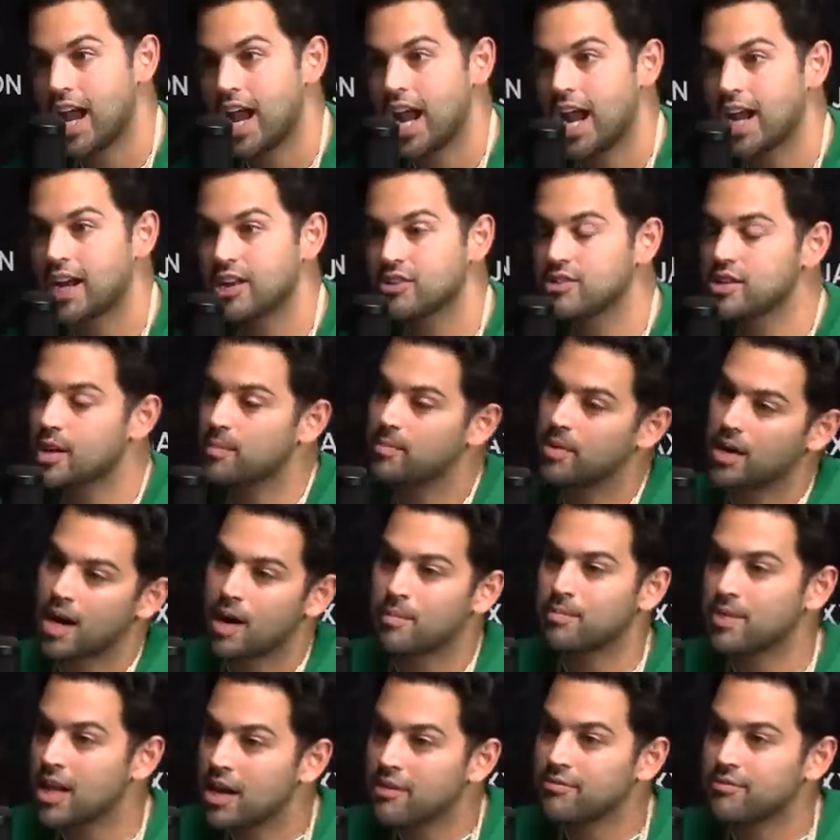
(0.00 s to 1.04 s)
And I was like, but
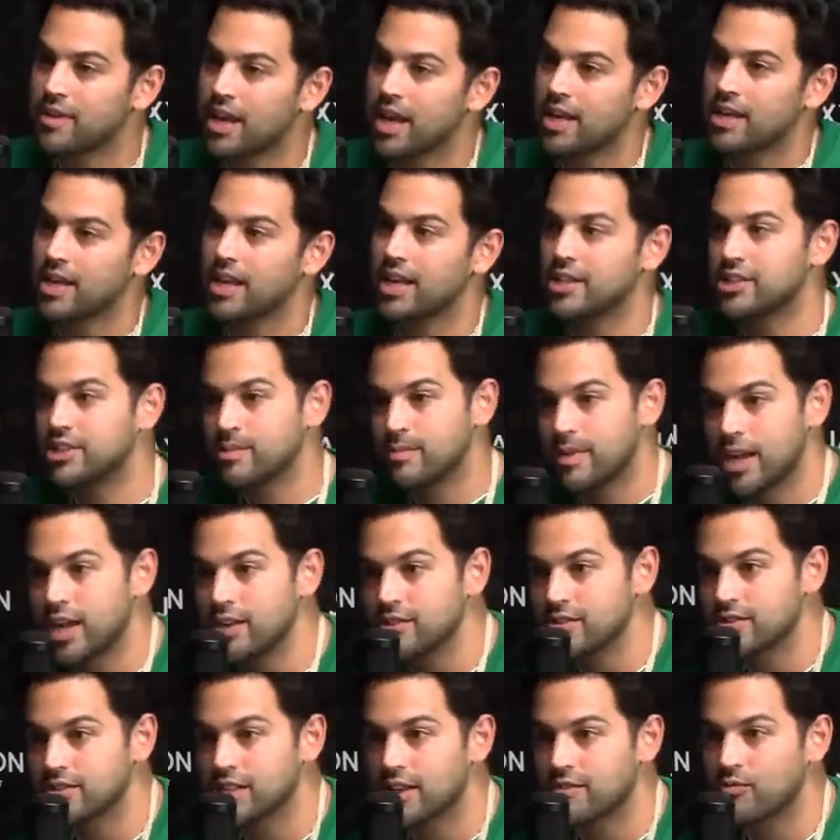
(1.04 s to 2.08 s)
I'm left-handed, and Jimi
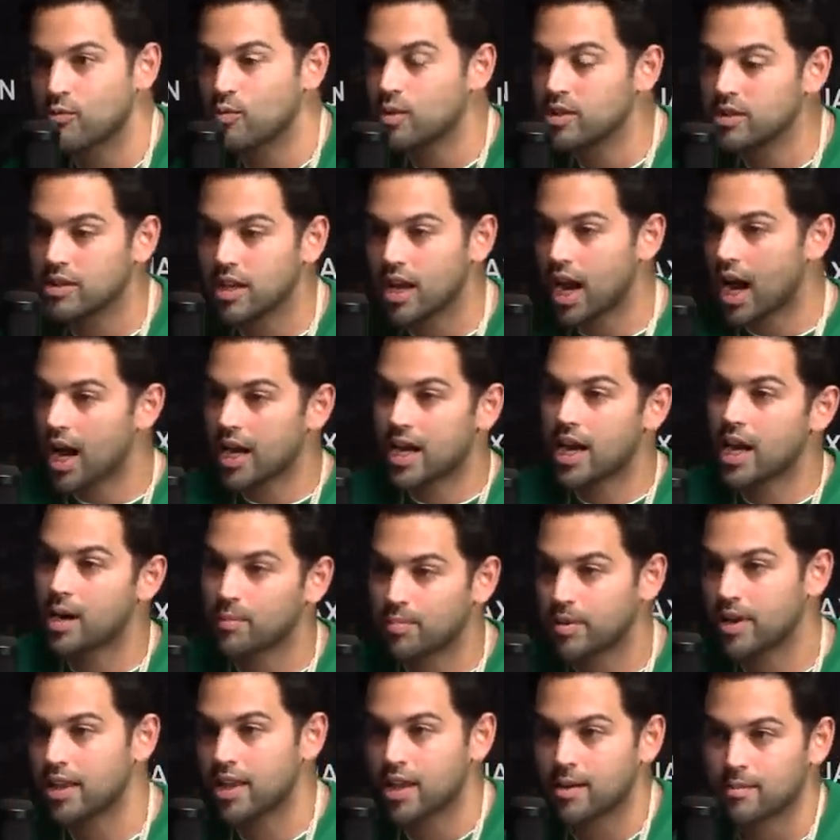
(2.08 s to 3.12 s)
Hendrix left. What the? I gotta
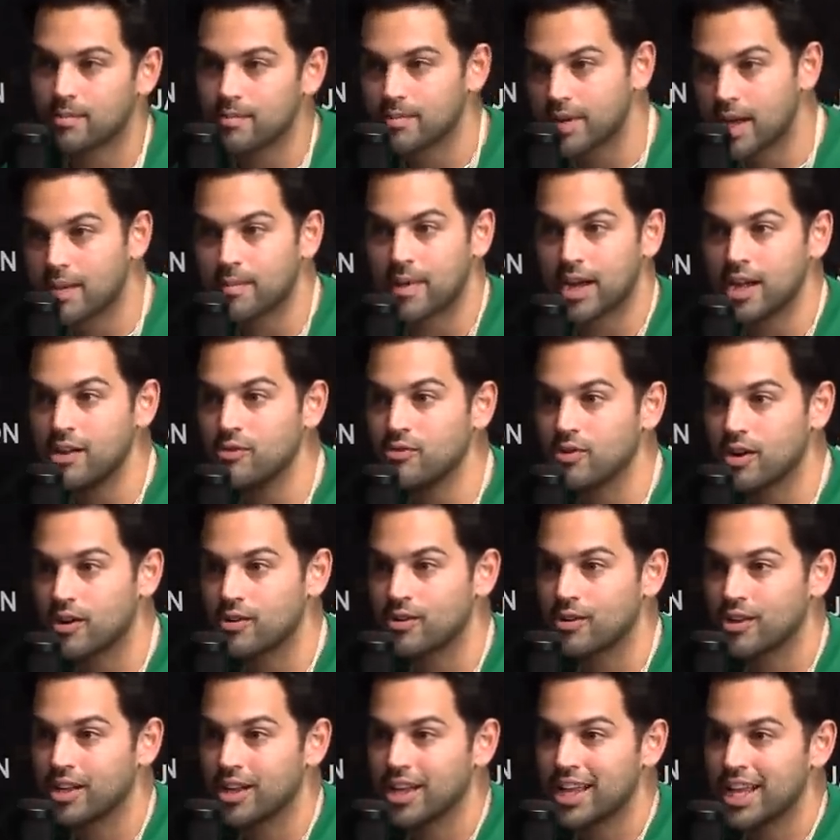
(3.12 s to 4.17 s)
play like like my hero.
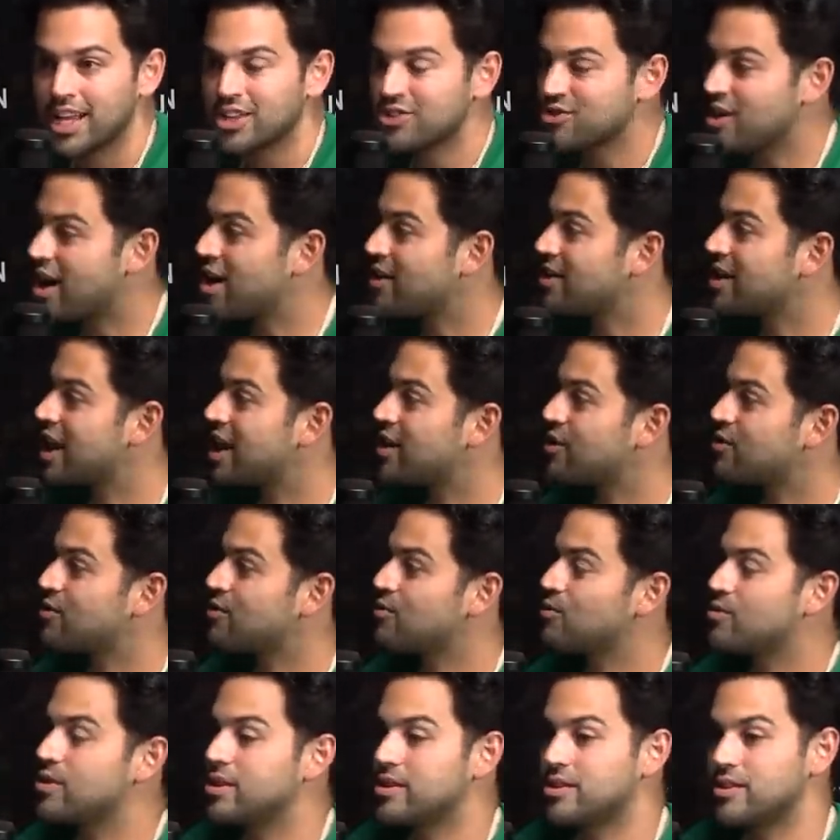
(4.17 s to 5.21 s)
Yeah. So I like
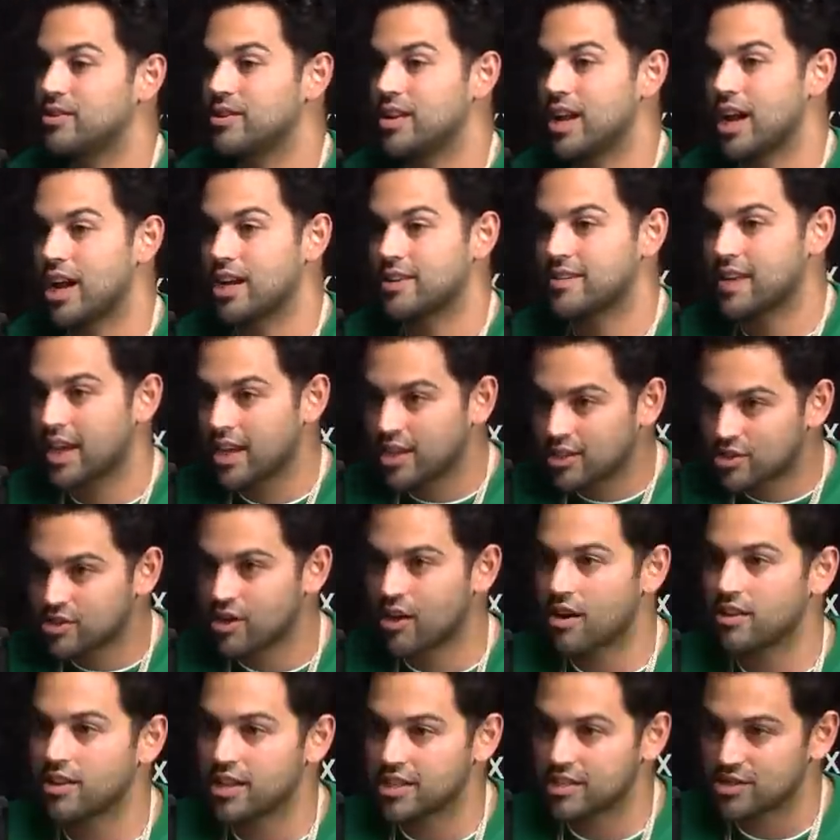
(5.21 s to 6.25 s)
would take
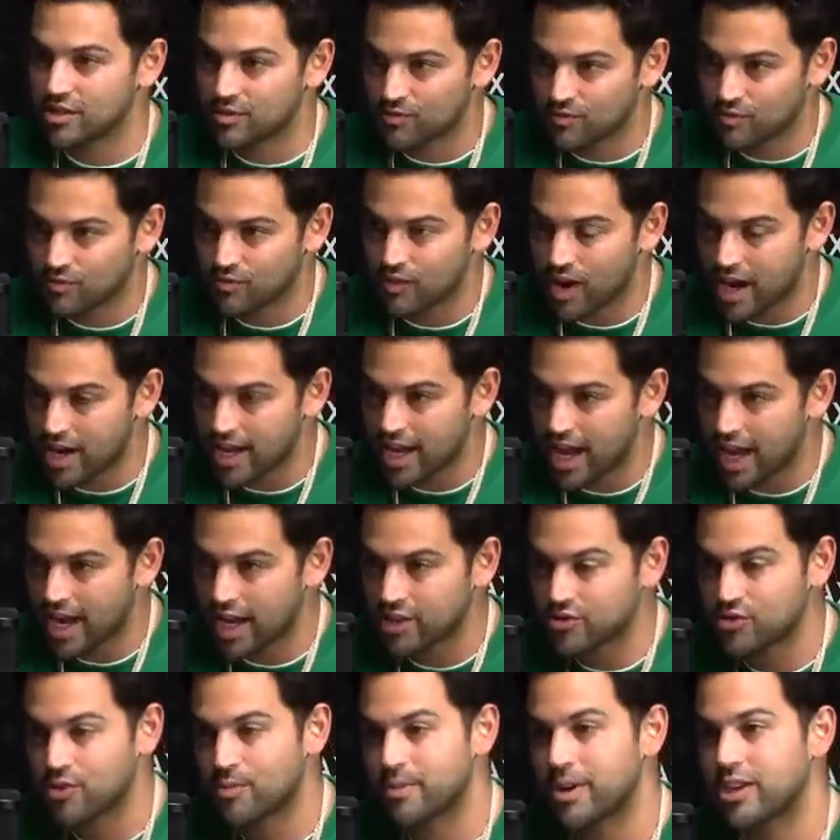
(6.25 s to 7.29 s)
guitar lesson right hand. I
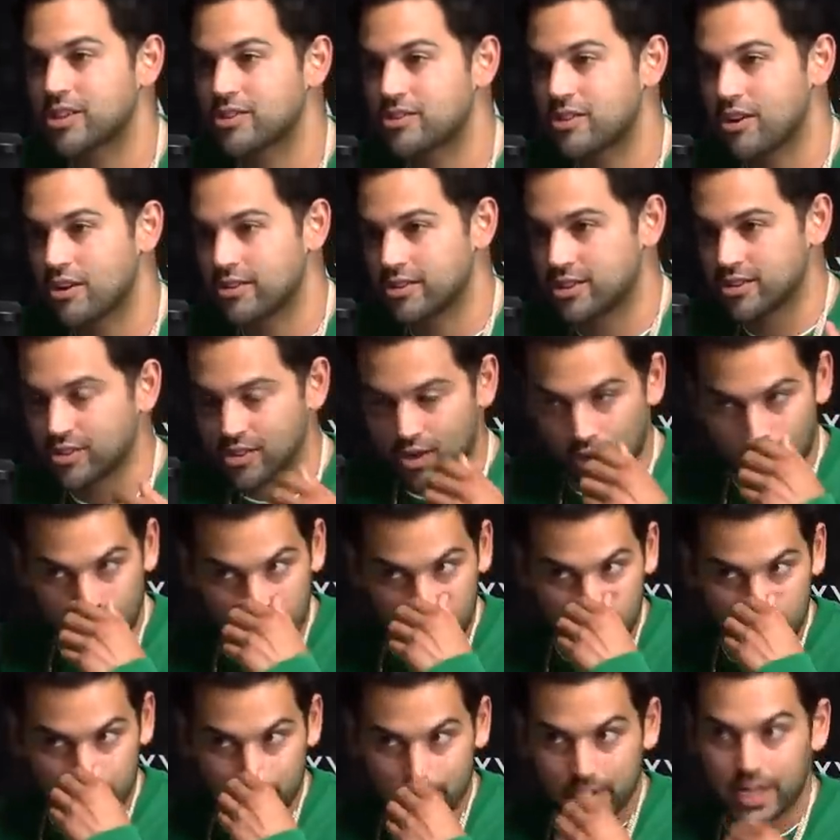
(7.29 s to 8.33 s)
told my guitar teacher I
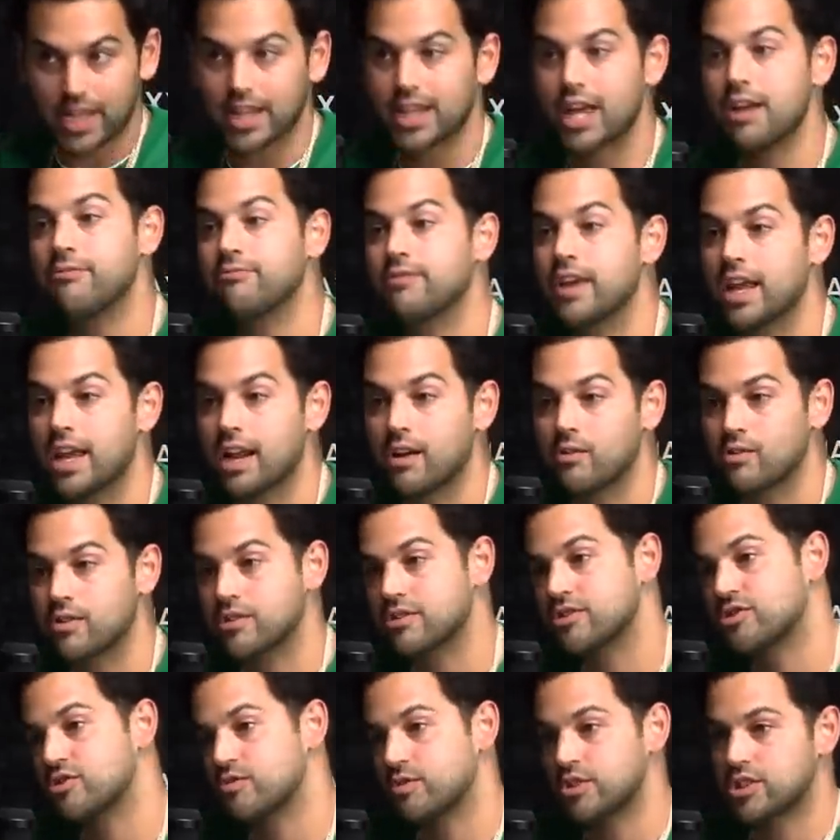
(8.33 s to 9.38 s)
wanted to play left hand. I wanted
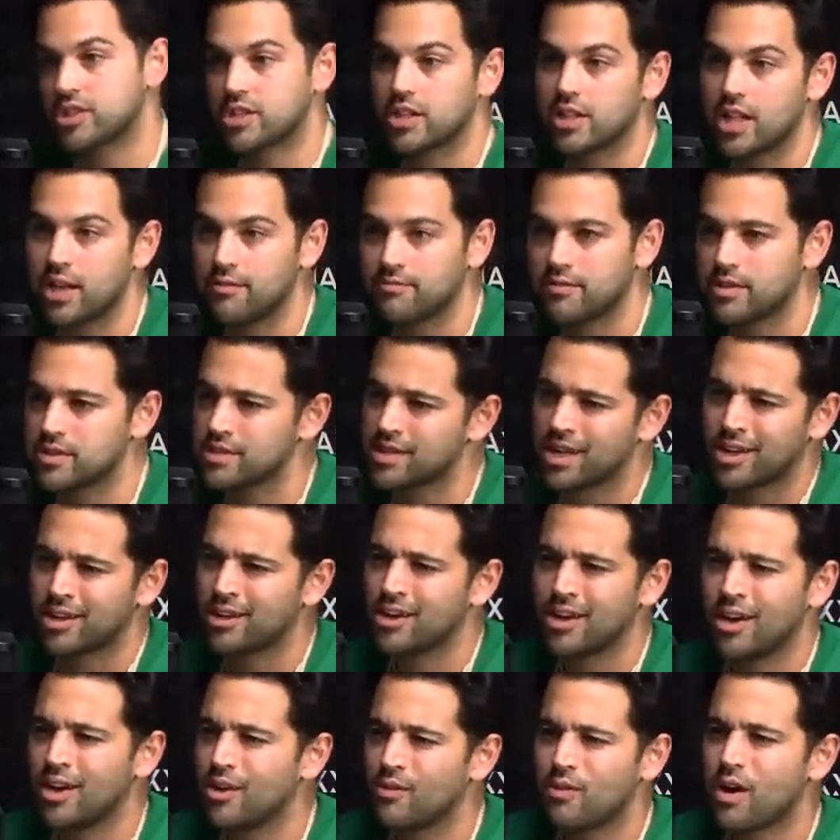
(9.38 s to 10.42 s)
to switch to left. He's like,
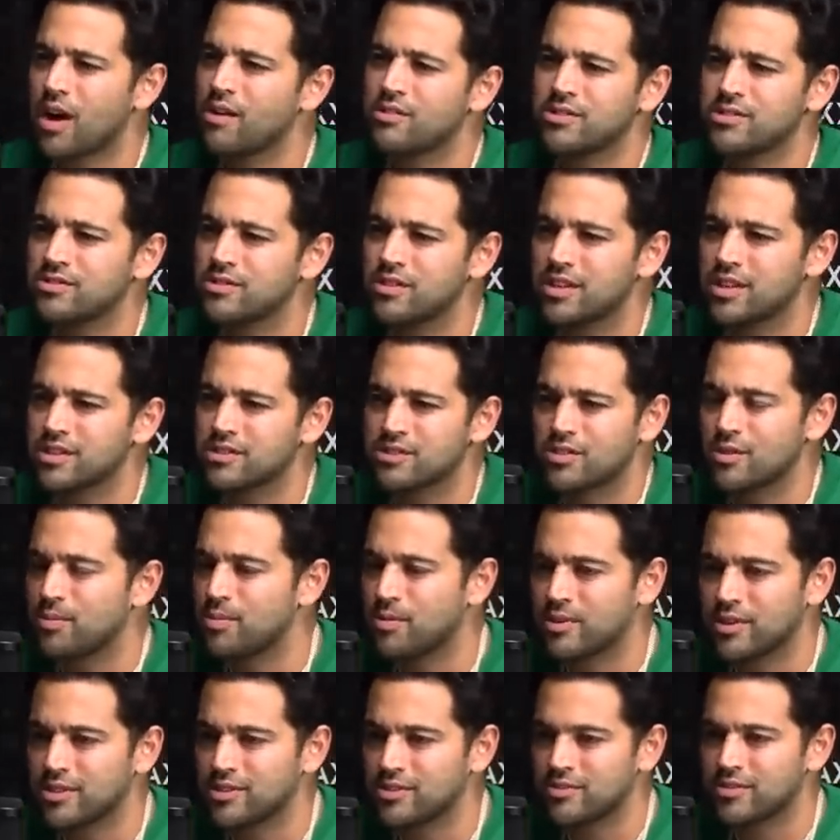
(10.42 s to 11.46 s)
why would you do that? There's no
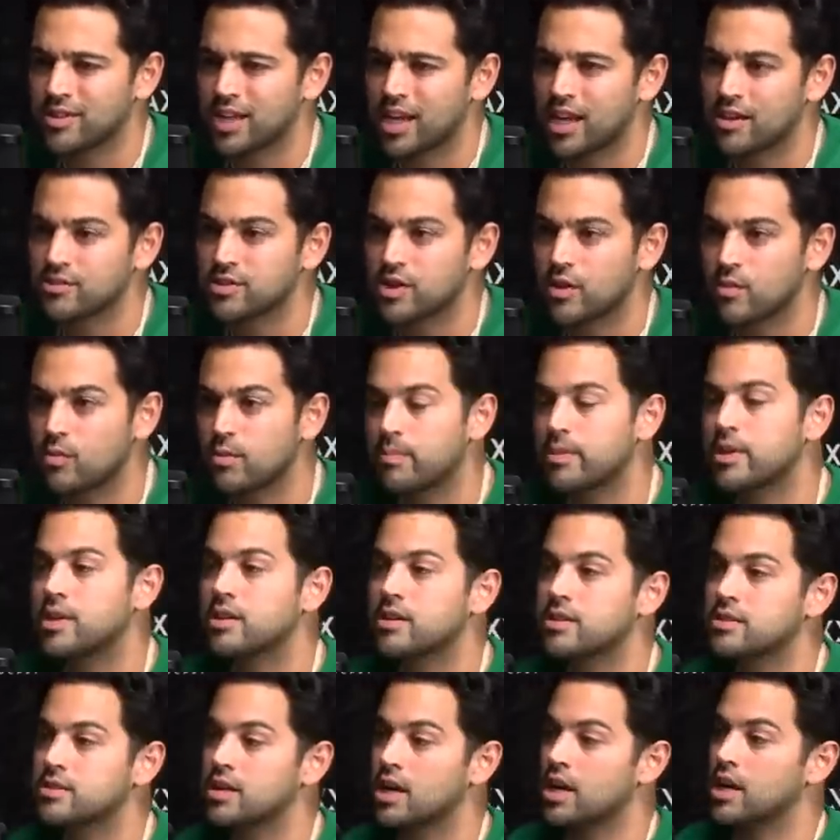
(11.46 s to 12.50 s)
point in doing that. I was like, well, because